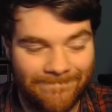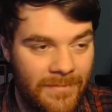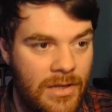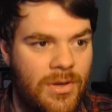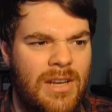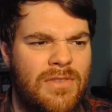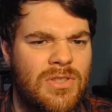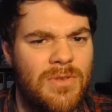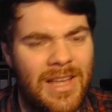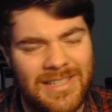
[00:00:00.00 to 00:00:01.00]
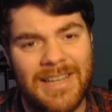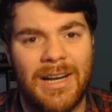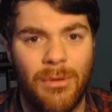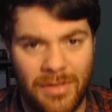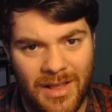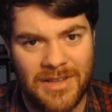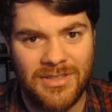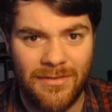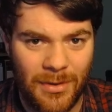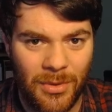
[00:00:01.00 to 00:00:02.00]
You could even do that technically with
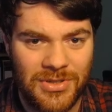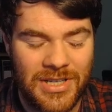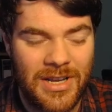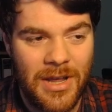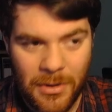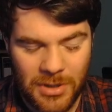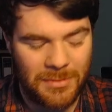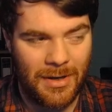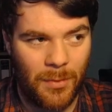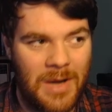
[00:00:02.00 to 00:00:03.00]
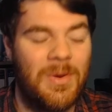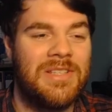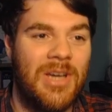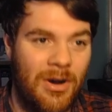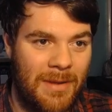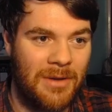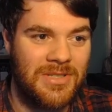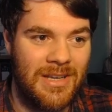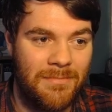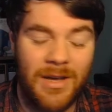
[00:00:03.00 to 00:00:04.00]
Lasso if you wanted, which would be a weird way to go
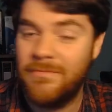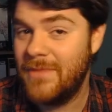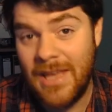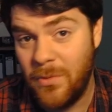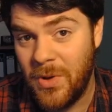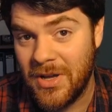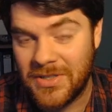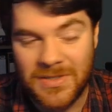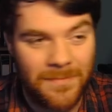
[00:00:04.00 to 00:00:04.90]
about it, but it works.